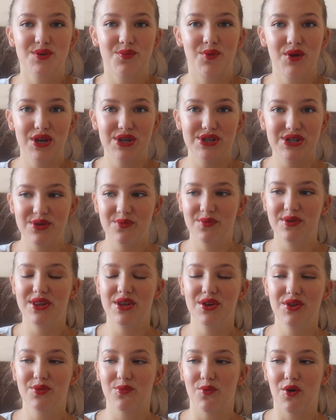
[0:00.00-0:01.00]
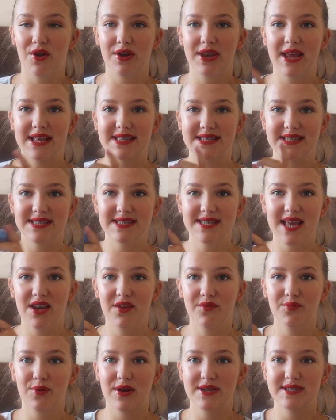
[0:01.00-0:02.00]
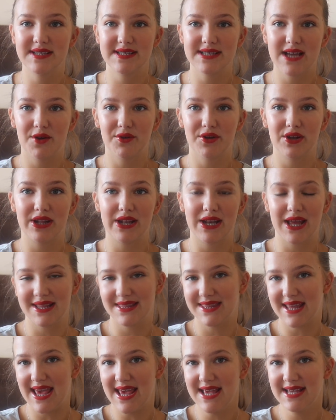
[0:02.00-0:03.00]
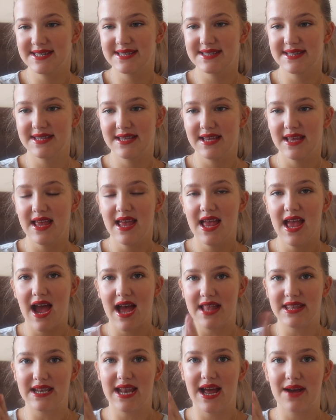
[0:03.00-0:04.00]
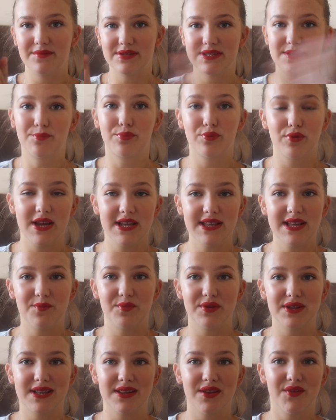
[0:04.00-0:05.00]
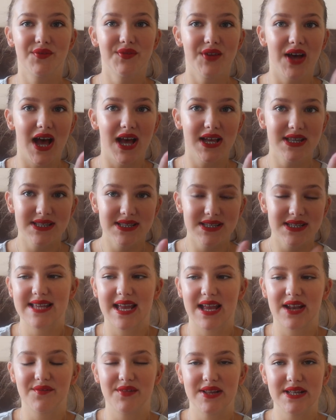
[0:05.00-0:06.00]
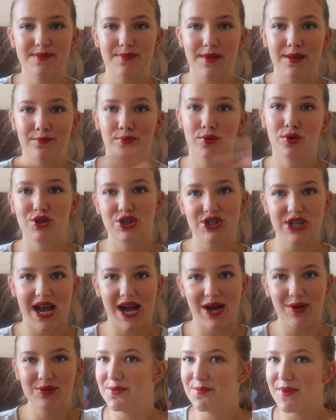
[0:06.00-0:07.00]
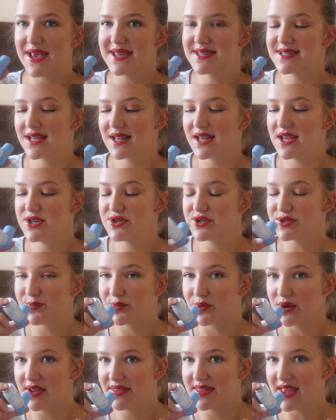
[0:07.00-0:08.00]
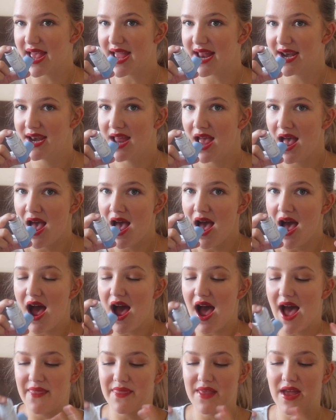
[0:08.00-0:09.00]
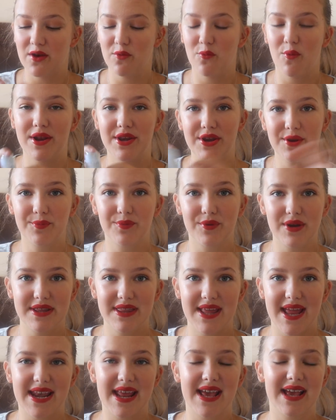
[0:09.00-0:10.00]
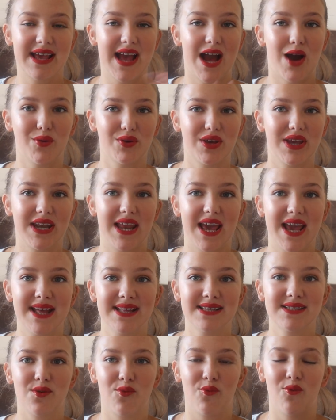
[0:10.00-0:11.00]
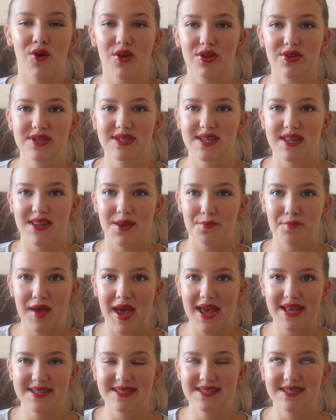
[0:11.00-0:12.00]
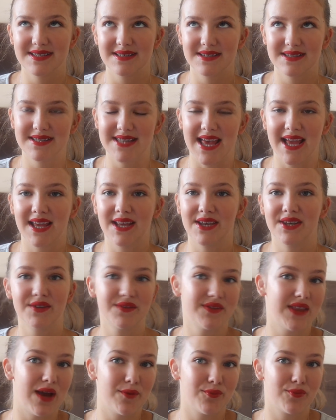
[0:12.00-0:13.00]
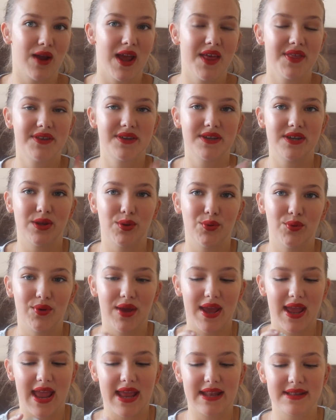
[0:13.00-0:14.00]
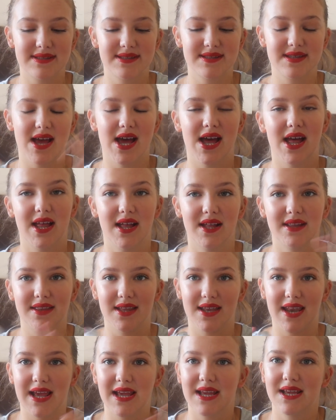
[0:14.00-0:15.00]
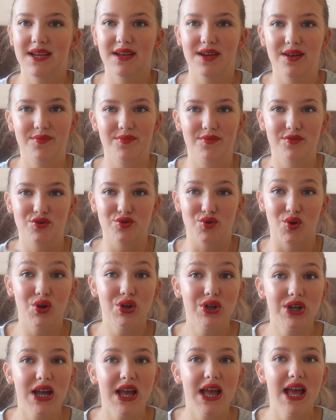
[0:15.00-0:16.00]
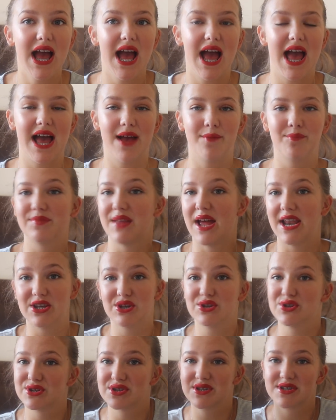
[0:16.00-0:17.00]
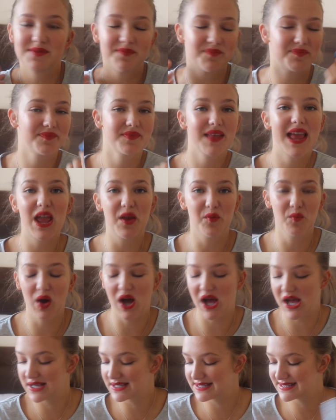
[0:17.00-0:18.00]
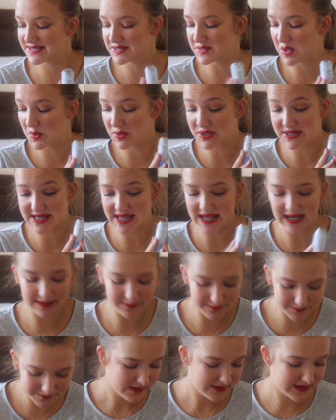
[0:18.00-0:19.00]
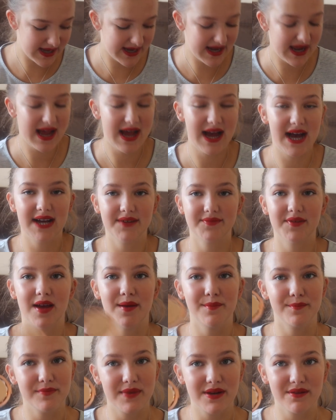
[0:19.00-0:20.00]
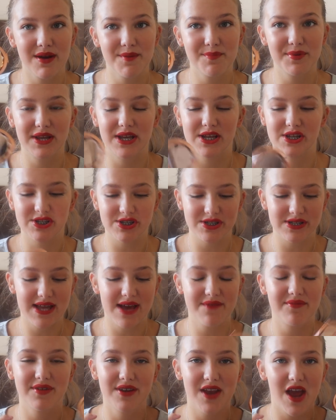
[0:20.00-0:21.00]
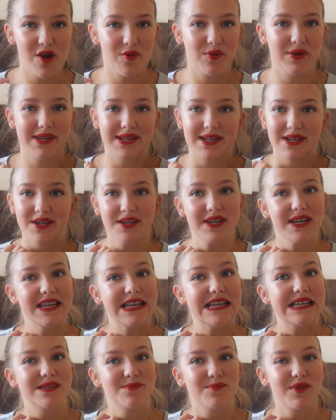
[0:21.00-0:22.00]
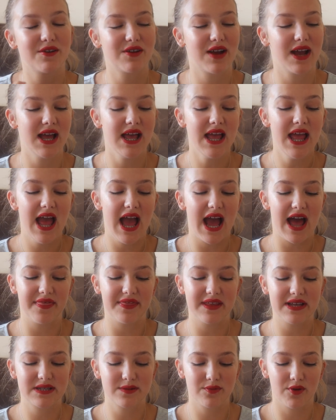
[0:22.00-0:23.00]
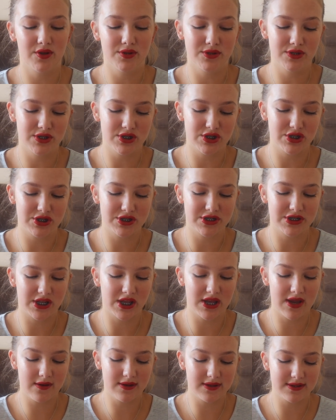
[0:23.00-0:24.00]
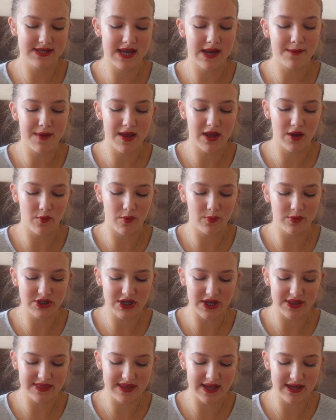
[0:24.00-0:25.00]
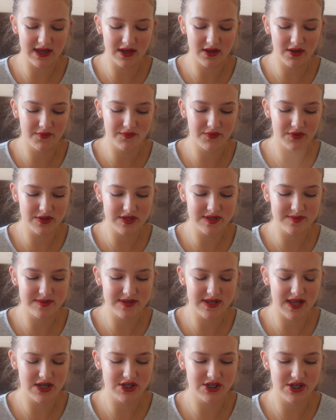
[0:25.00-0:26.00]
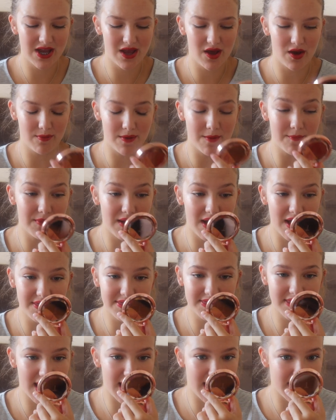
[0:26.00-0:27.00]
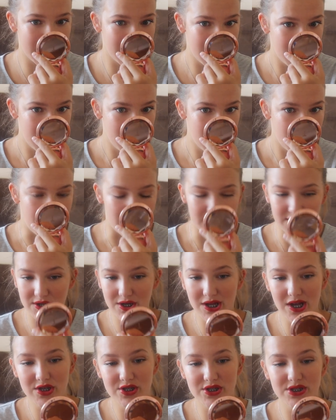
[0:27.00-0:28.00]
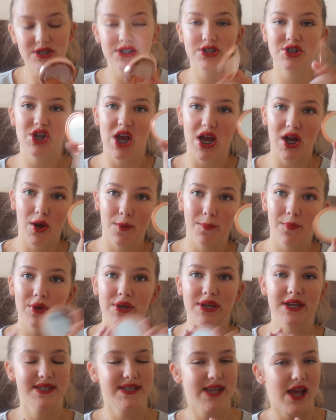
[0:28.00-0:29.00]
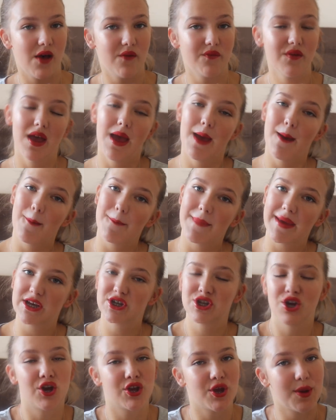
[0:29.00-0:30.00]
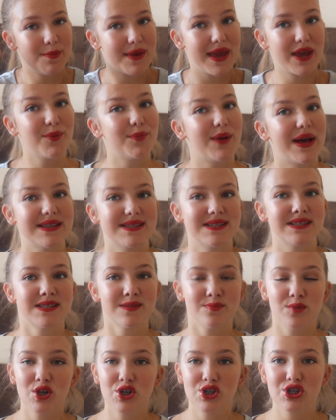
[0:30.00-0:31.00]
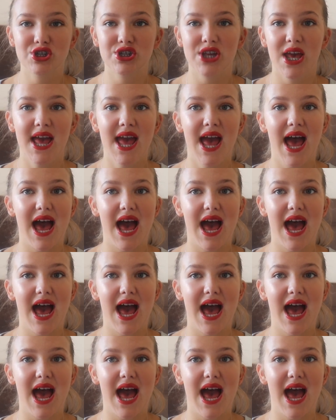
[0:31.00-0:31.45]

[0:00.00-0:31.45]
So what you do with the other one is, instead of pressing down on it like this and then having to breathe in within the first second of this being pushed out, you basically just breathe in, and then when you breathe in, it calculates what's the best second of that breath to insert the like drug, and it just, it works. So there's that. Then I have a mirror, because you never know when you're gonna need a mirror, and this one's just a cute little Ted Baker one, which I think I got for Christmas last year on my birthday. And you can just check up on yourself, make sure your makeup hasn't smudged.